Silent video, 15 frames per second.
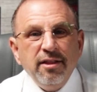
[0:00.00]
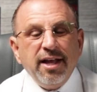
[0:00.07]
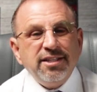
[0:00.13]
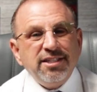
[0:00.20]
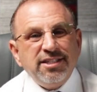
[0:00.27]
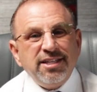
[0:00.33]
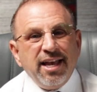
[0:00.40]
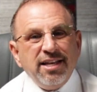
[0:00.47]

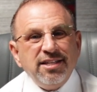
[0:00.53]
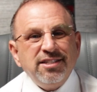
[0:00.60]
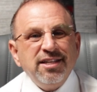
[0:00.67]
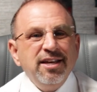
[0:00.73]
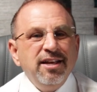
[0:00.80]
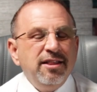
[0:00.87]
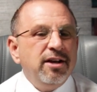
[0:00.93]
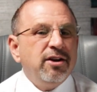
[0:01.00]
that says
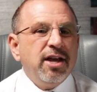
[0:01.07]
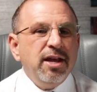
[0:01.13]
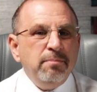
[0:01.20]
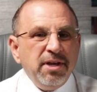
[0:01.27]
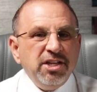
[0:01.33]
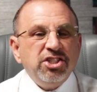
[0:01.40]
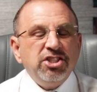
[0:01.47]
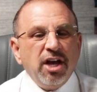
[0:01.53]
there can
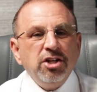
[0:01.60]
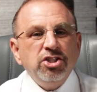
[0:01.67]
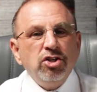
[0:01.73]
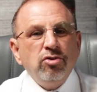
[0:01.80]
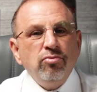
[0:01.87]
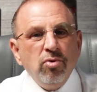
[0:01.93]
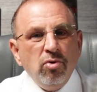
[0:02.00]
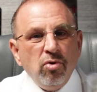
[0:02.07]
be such
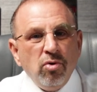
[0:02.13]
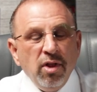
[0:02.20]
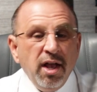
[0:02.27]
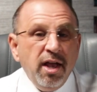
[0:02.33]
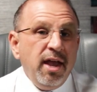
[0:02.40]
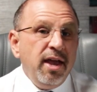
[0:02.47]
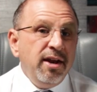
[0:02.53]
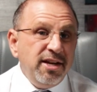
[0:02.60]
a rule.
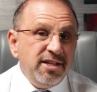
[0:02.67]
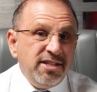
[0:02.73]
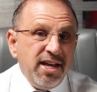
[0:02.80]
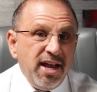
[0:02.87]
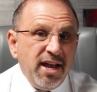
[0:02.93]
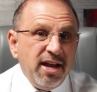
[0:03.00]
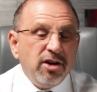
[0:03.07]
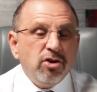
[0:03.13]
And
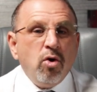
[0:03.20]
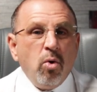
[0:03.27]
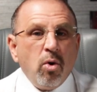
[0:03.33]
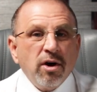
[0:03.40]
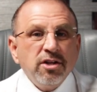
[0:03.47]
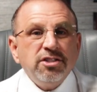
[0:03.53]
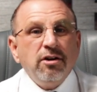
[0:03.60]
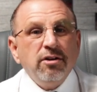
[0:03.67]
indeed,
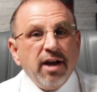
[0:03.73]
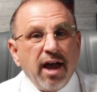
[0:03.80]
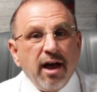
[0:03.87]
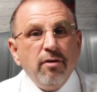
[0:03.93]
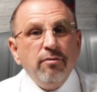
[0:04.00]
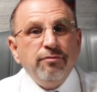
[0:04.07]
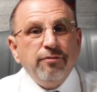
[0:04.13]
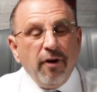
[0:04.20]
courts are
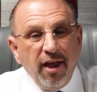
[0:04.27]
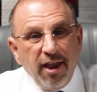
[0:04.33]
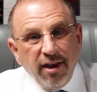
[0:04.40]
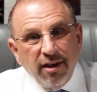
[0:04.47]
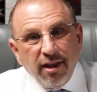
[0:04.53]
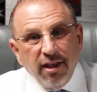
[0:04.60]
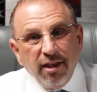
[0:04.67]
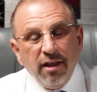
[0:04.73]
now
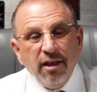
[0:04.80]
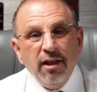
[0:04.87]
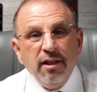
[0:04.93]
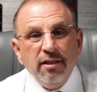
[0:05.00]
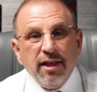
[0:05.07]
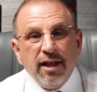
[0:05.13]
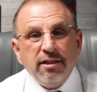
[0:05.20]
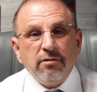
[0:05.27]
finding
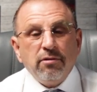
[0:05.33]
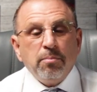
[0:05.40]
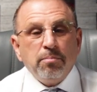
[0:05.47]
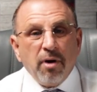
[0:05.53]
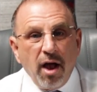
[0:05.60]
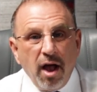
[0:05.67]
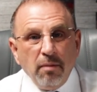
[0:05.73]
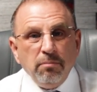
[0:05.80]
that there are
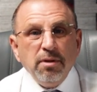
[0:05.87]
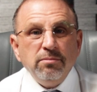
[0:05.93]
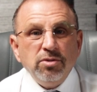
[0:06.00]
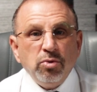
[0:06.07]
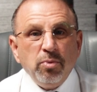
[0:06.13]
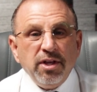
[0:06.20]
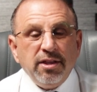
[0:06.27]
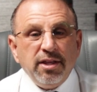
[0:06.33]

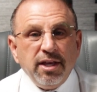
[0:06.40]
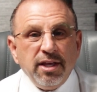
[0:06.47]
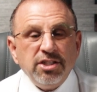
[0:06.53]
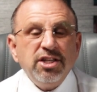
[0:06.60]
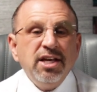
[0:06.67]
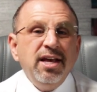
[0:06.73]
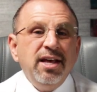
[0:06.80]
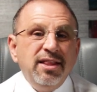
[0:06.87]
problems with
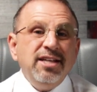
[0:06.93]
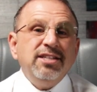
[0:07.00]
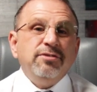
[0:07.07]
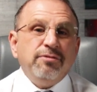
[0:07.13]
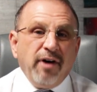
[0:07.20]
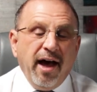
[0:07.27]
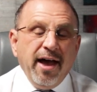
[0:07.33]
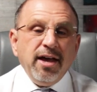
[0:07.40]
this. This
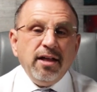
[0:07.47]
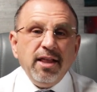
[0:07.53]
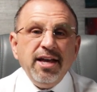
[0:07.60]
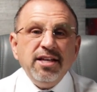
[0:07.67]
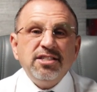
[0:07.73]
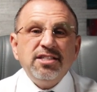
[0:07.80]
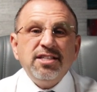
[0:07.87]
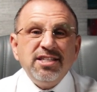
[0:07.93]

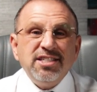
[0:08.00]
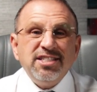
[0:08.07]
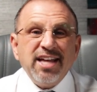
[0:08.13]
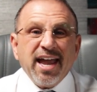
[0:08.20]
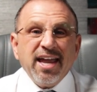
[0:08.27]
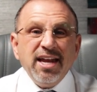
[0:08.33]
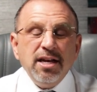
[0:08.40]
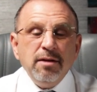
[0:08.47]
violates the
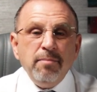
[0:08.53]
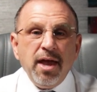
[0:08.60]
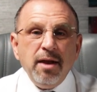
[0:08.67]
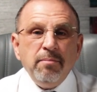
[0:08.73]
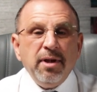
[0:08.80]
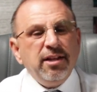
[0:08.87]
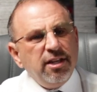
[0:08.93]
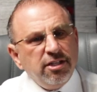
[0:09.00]
Second
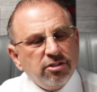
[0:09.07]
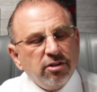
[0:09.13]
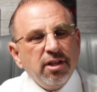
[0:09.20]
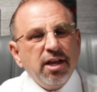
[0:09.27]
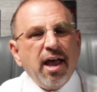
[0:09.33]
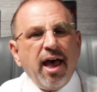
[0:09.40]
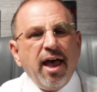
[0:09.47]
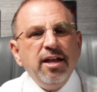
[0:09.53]
Amendment. These are
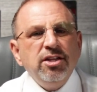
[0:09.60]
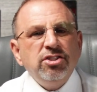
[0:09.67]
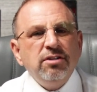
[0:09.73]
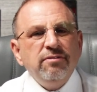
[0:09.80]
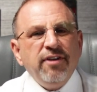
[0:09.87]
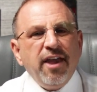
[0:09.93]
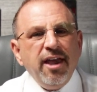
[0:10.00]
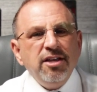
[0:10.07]
the kinds
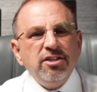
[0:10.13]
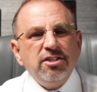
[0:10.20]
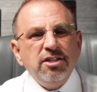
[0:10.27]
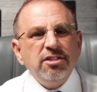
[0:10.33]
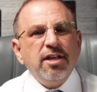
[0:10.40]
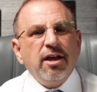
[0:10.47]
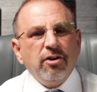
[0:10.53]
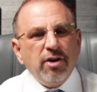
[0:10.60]
of
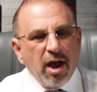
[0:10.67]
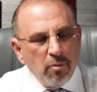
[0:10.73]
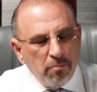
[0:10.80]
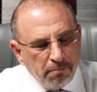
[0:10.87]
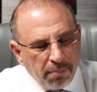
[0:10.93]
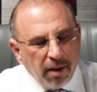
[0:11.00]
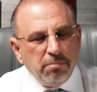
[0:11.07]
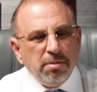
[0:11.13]
cases that are now
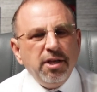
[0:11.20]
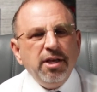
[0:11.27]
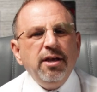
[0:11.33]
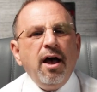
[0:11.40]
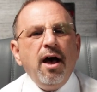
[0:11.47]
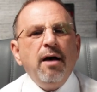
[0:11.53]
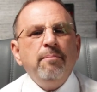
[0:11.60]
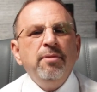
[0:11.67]

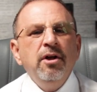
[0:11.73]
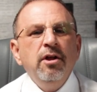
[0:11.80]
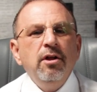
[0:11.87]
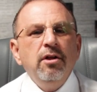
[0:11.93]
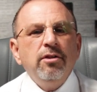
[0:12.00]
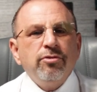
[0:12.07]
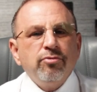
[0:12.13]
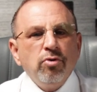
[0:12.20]
bubbling up
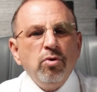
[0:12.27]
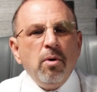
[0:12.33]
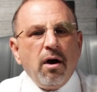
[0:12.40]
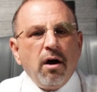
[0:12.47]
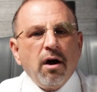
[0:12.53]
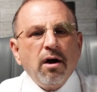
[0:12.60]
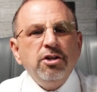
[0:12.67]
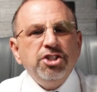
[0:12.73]
through
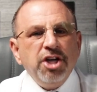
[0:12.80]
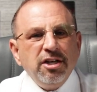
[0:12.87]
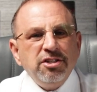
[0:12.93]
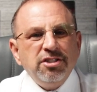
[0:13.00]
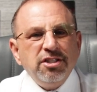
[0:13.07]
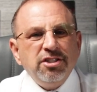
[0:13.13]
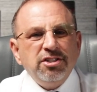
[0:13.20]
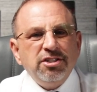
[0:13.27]
our
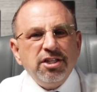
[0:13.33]
justice